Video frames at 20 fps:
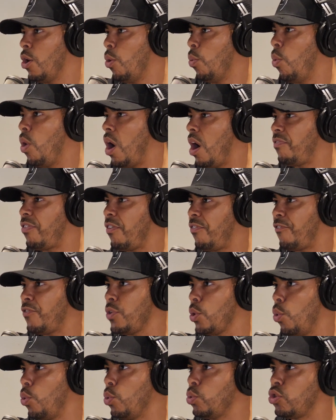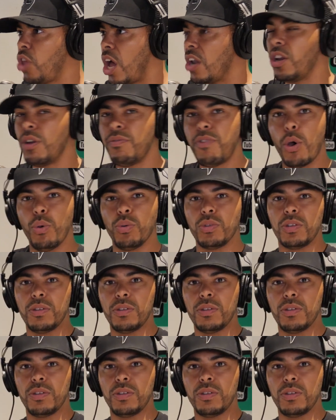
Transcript: worth of fuel done the road.